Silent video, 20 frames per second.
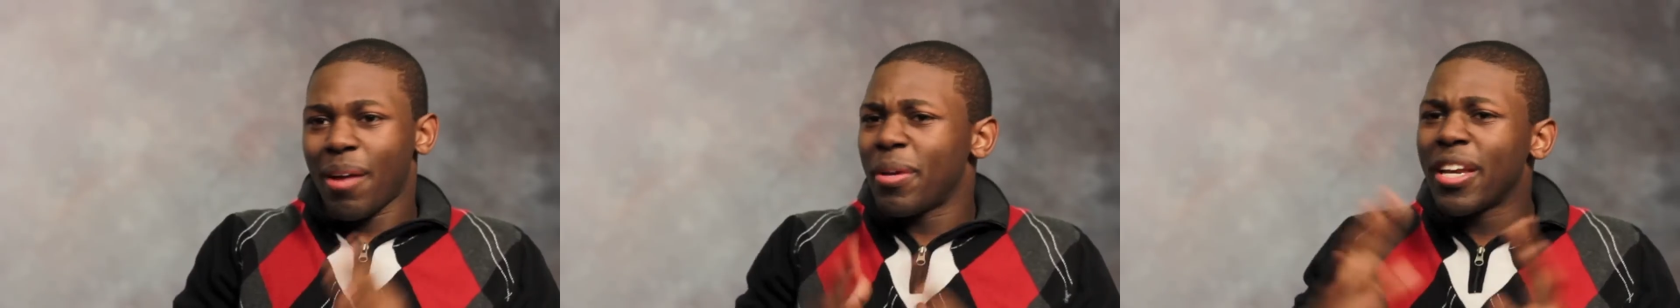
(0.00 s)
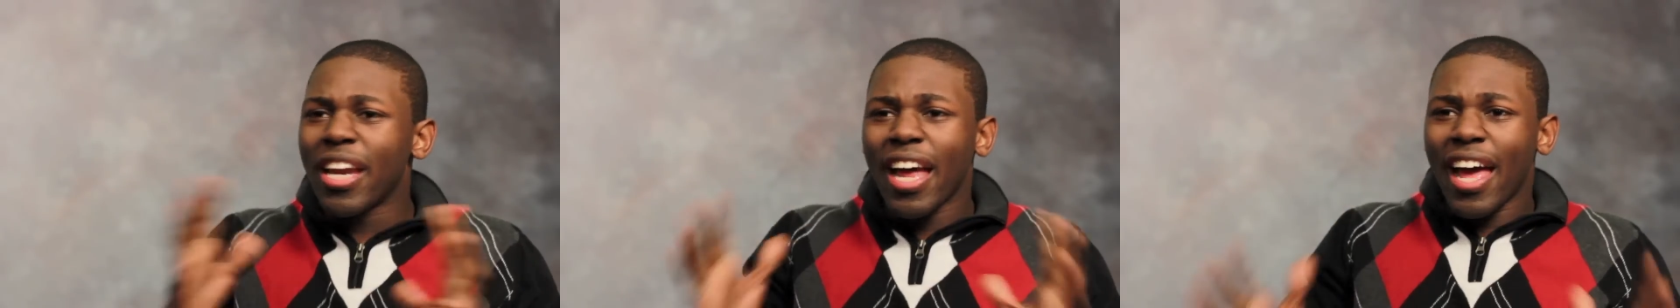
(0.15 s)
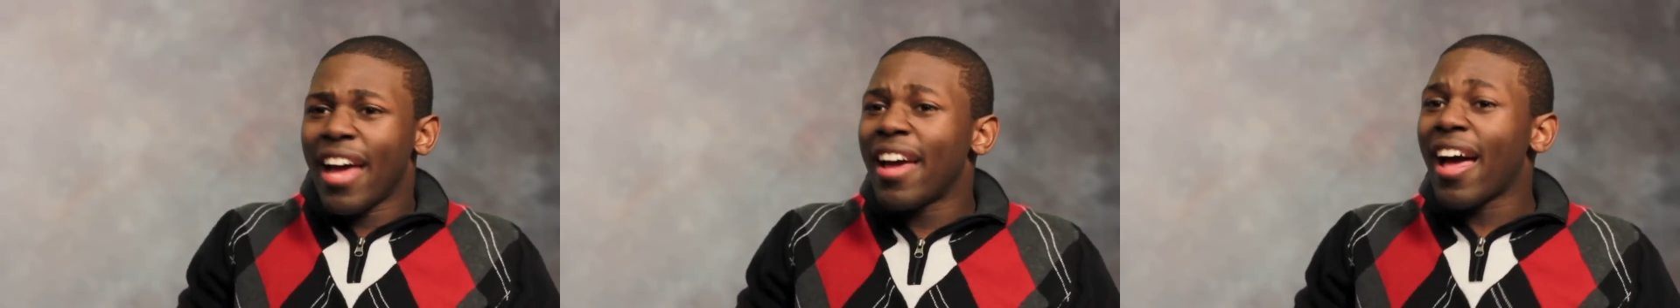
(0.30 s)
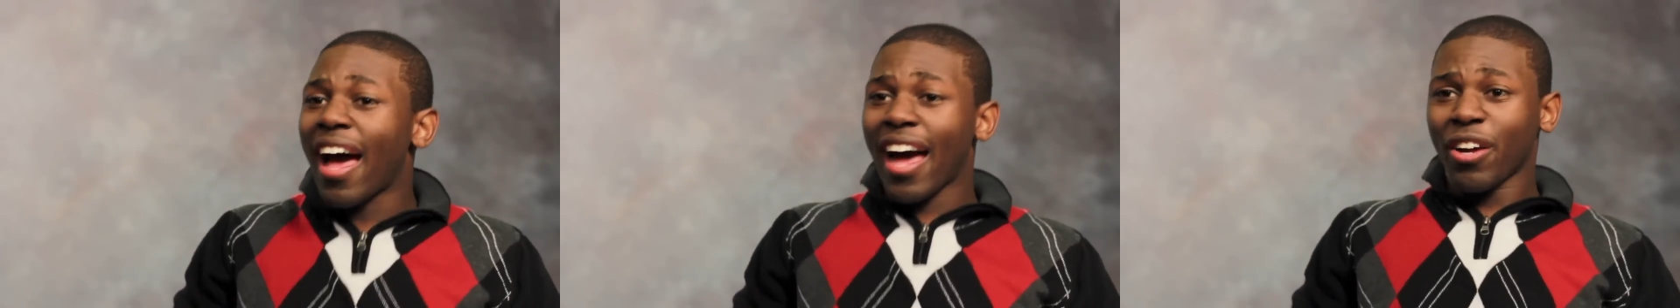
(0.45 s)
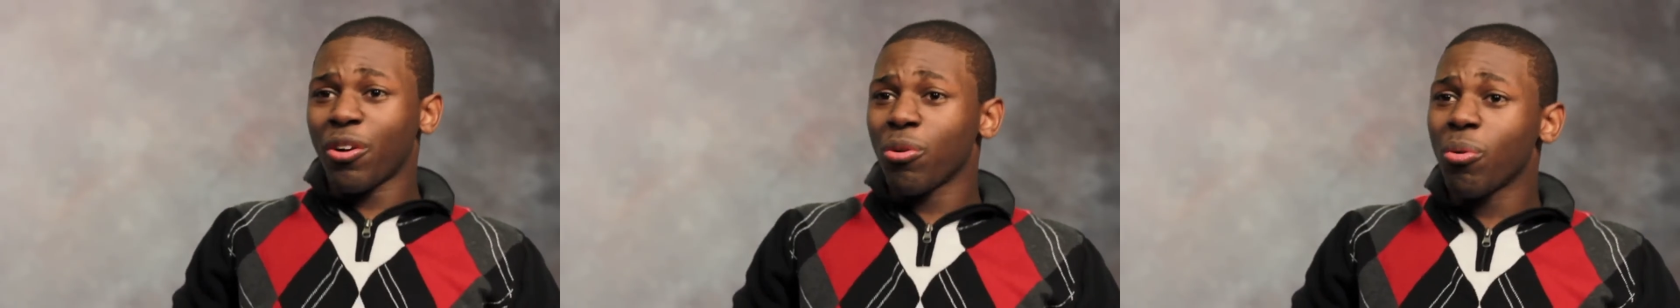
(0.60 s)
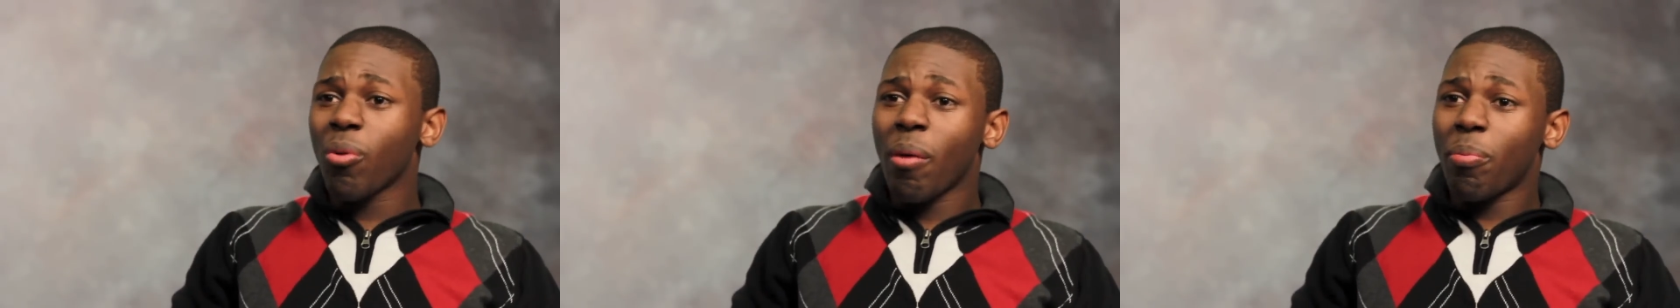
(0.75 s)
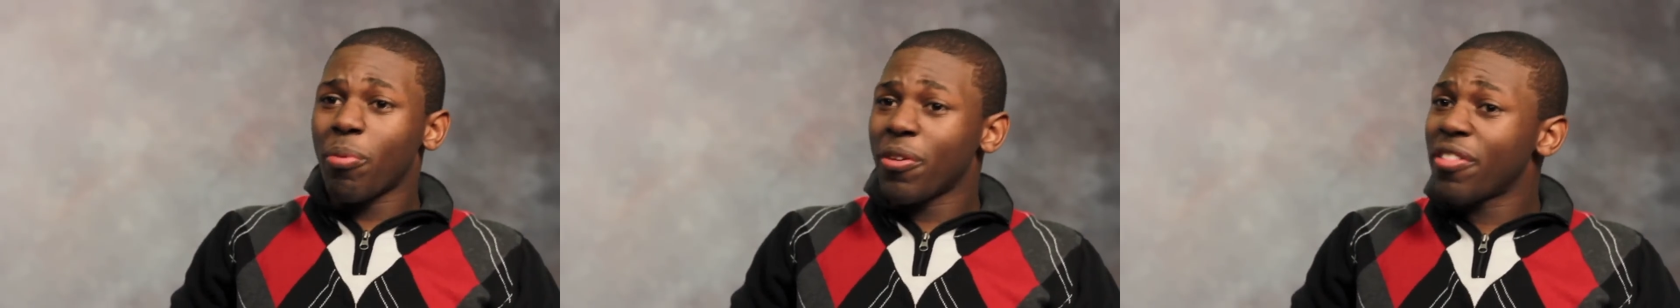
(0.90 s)
I mean, I
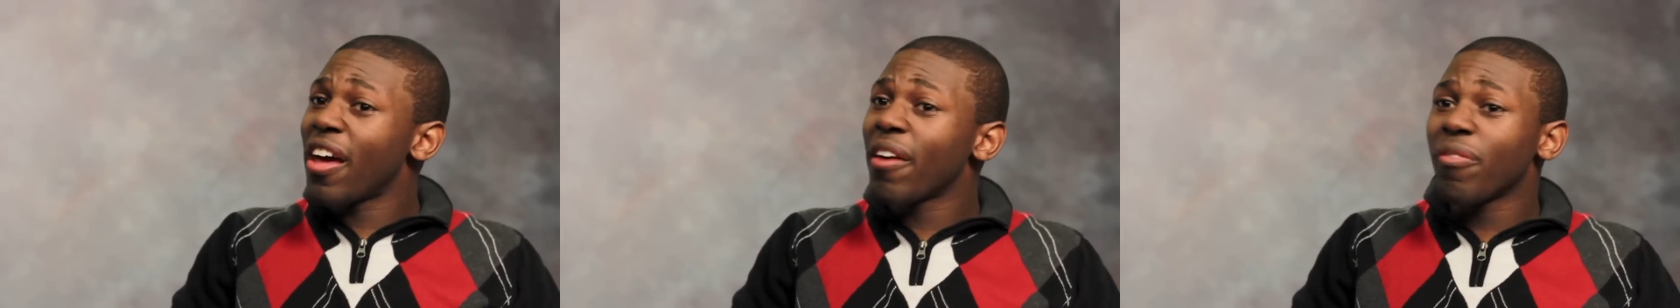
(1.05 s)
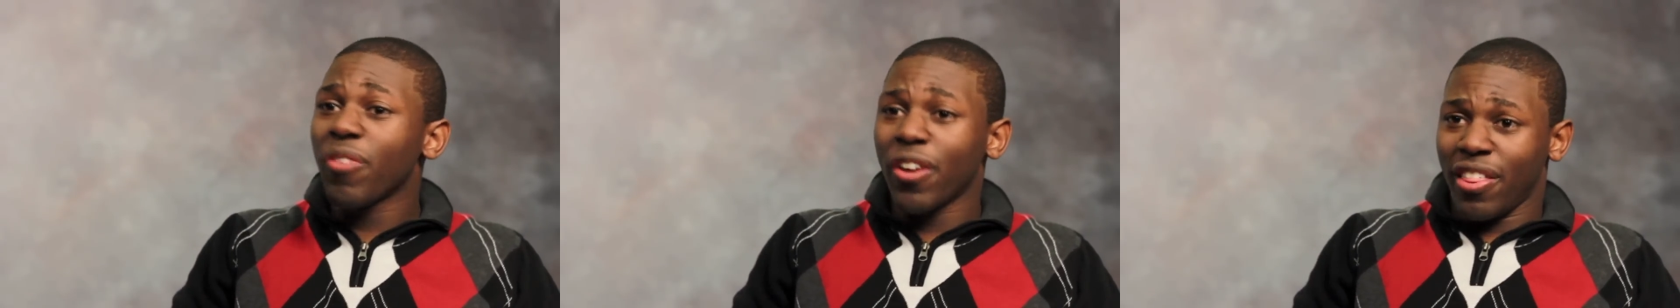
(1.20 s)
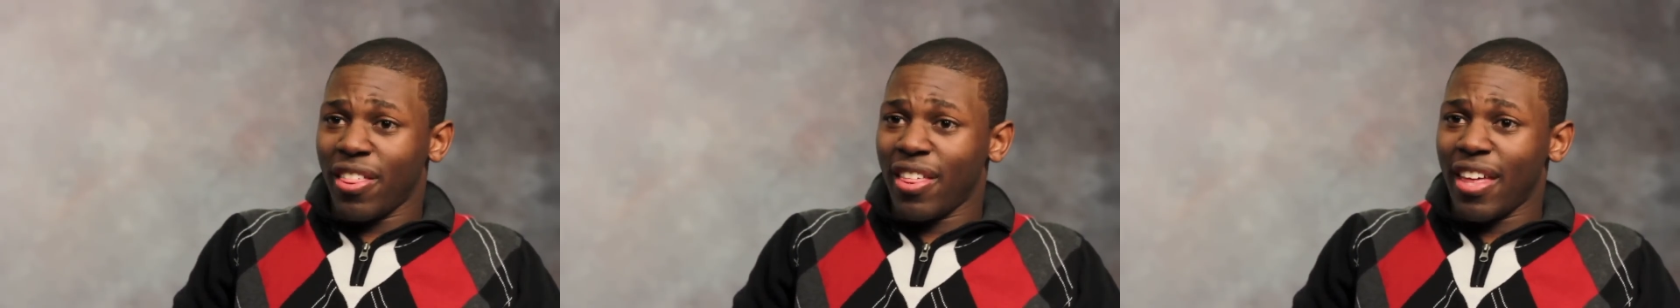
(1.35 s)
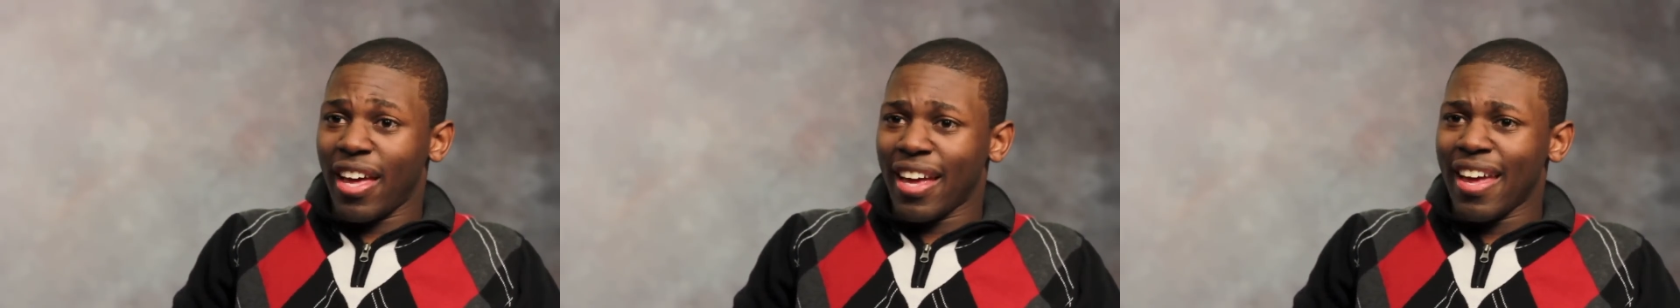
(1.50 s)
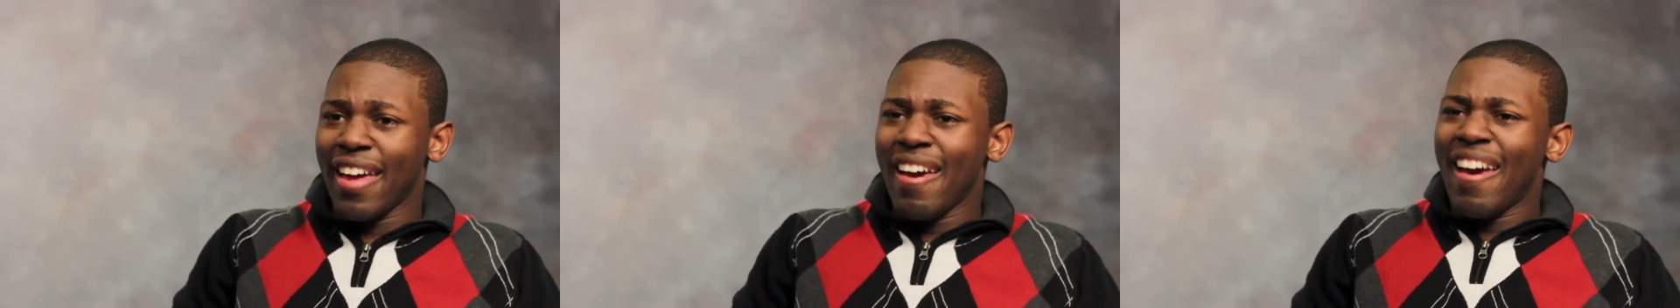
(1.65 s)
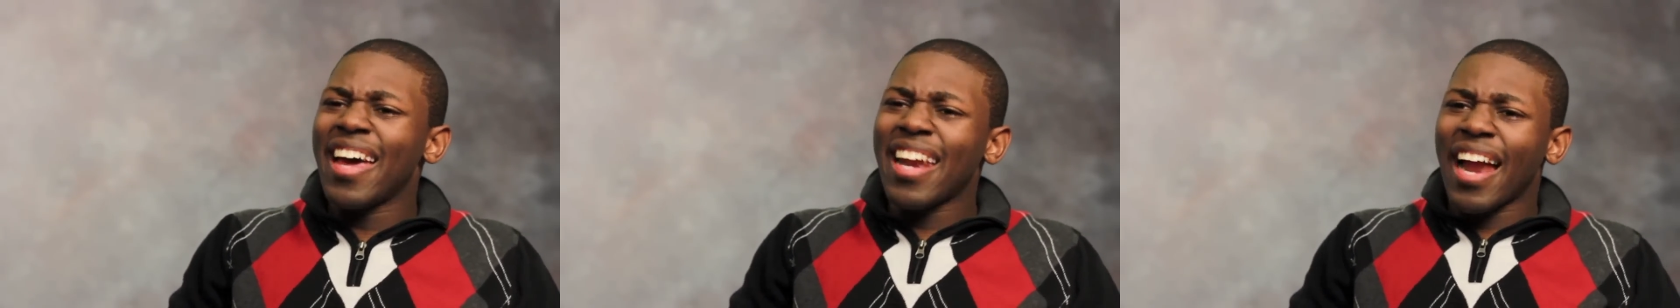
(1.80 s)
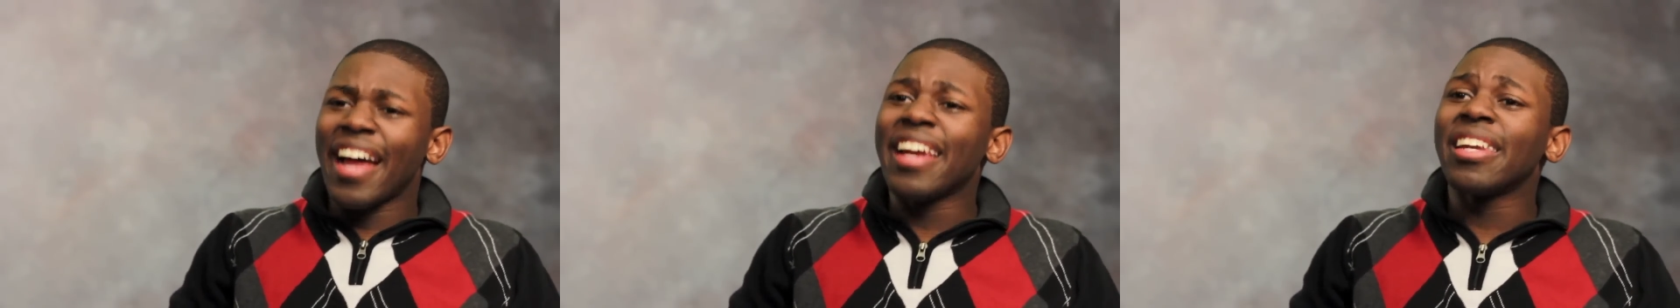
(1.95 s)
grew up with everything,
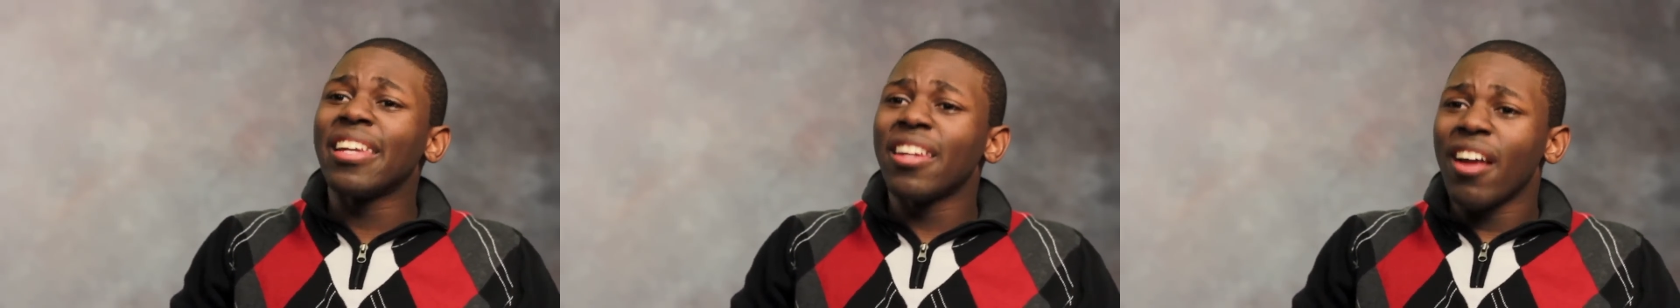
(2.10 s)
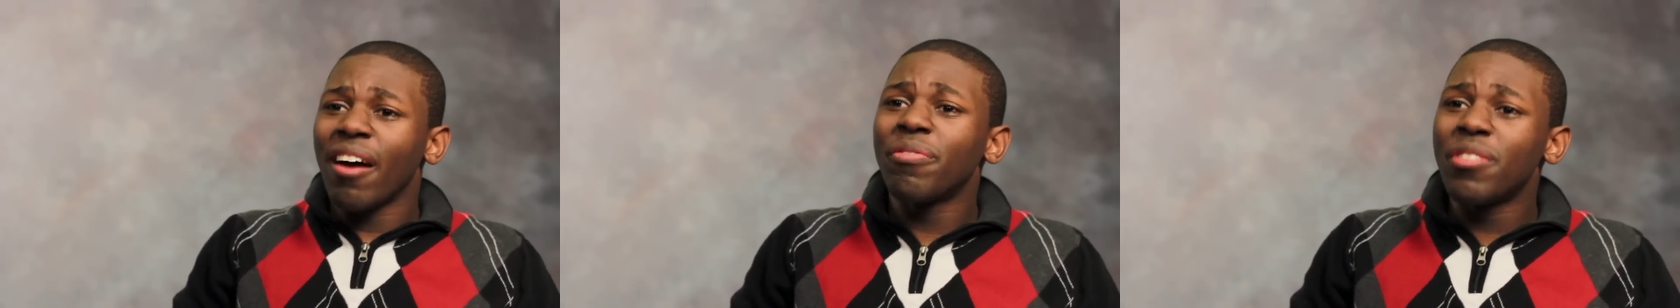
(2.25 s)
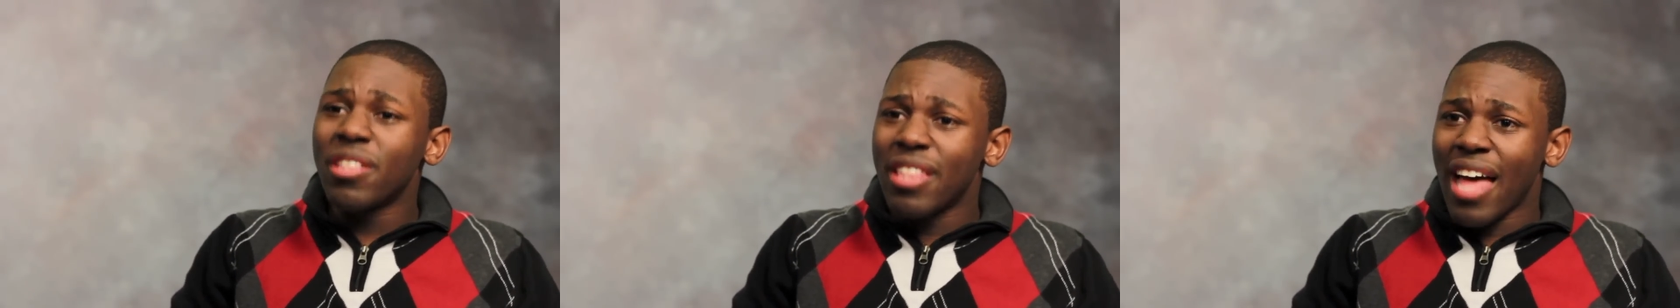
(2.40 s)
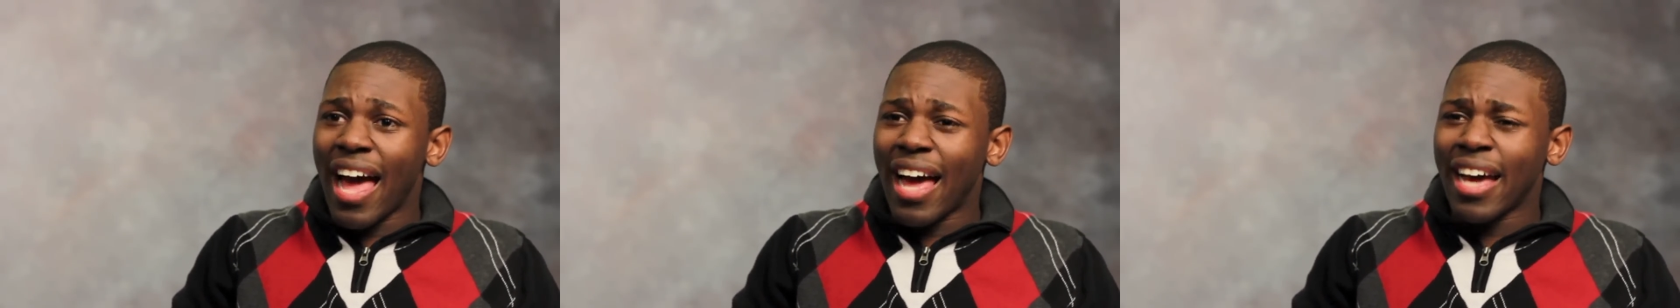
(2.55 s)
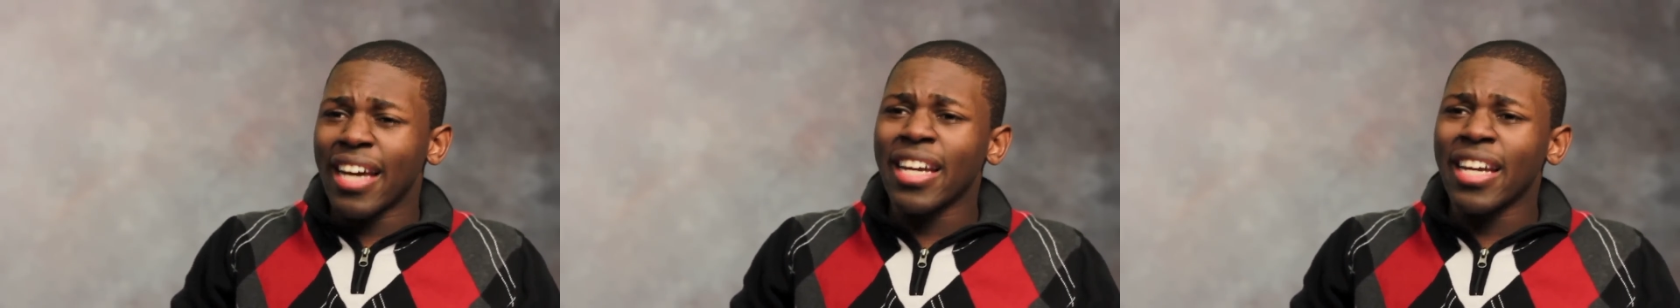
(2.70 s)
and I loved that.